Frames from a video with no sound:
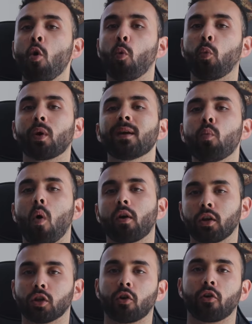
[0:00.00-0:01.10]
We want to
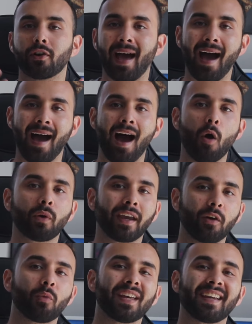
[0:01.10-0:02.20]
learn how
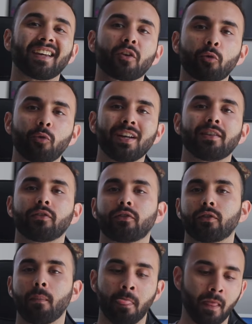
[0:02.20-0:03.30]
can we
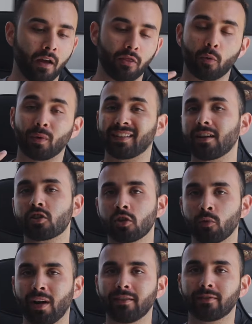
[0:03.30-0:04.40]
increase the
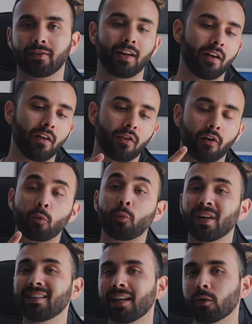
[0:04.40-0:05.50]
retention rate, the
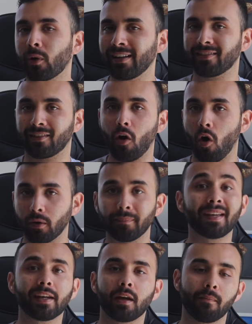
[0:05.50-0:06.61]
reading rate on
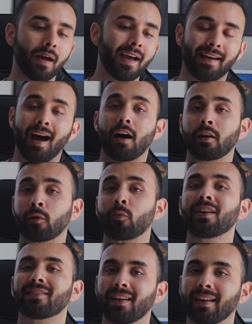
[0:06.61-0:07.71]
Medium, how to
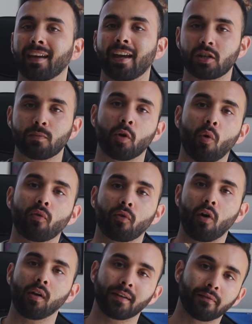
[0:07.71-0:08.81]
increase engagement
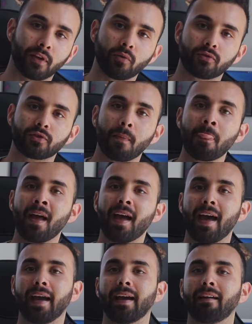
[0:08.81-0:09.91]
overall in views.
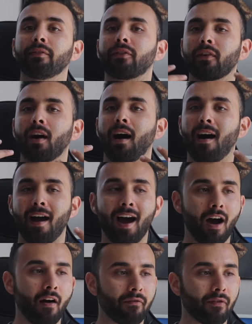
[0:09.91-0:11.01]
And I
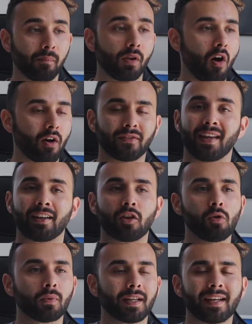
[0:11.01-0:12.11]
have blogs that
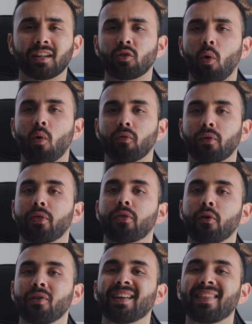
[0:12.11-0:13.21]
accumulated over
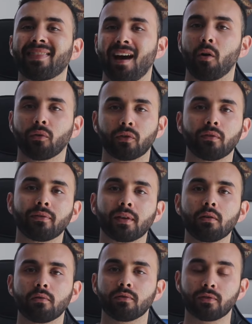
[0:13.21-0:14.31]
30,000
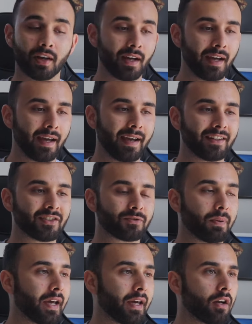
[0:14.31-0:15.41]
views in a
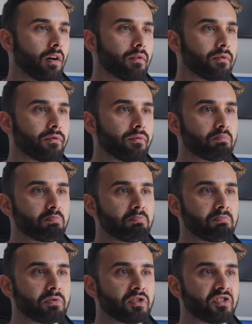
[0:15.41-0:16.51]
span of
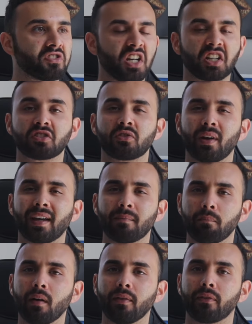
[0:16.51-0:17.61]
six to eight
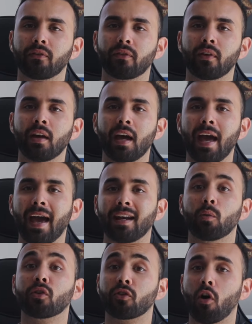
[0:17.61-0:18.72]
months, and it
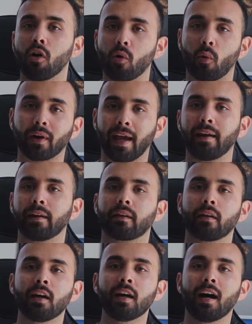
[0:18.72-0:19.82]
was all
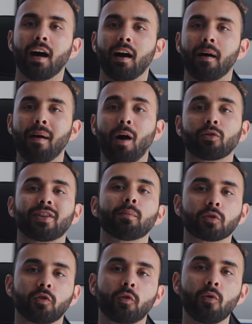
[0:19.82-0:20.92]
organic. Uh, I was able
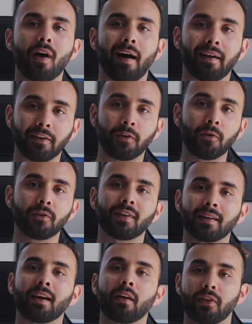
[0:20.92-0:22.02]
to do that
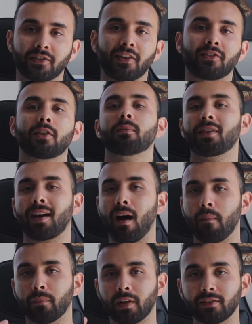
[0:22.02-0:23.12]
using the systems that
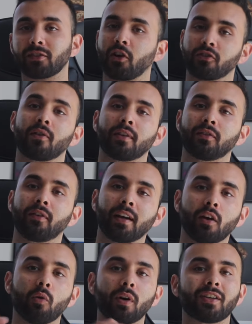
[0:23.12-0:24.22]
I'm going to discuss in this
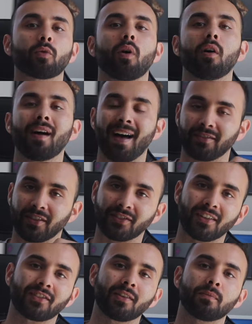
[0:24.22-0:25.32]
video, as well as
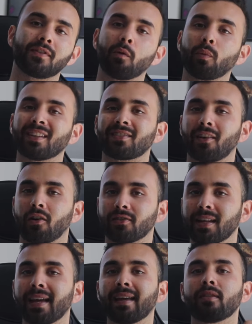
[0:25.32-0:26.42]
systems that we discussed
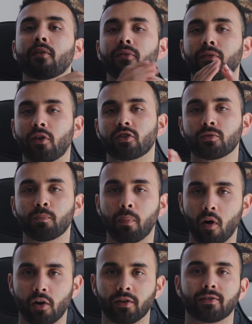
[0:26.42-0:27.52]
in the first
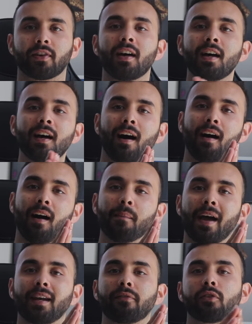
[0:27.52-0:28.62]
part. Um,
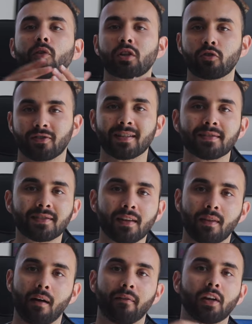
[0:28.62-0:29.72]
and if you're interested in seeing
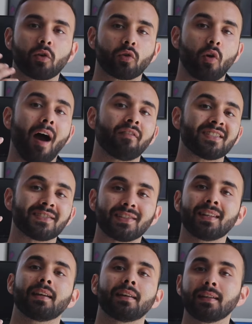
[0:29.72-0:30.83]
that video, you haven't
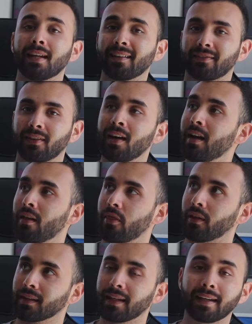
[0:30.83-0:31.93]
seen it yet, the
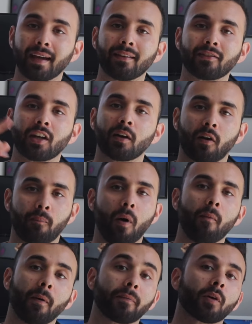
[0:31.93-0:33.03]
link is going to
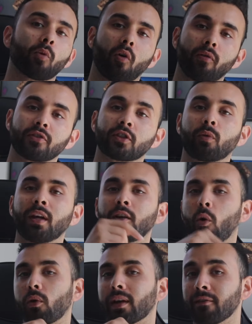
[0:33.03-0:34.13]
pop up somewhere on the screen,
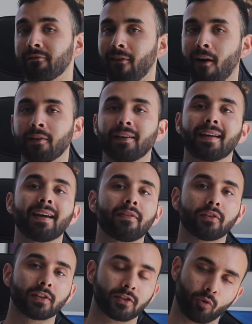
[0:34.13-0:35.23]
or you can find it in the
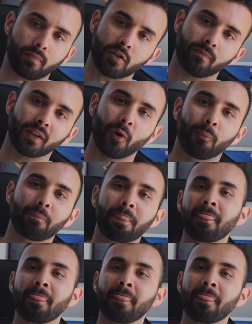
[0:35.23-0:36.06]
description below.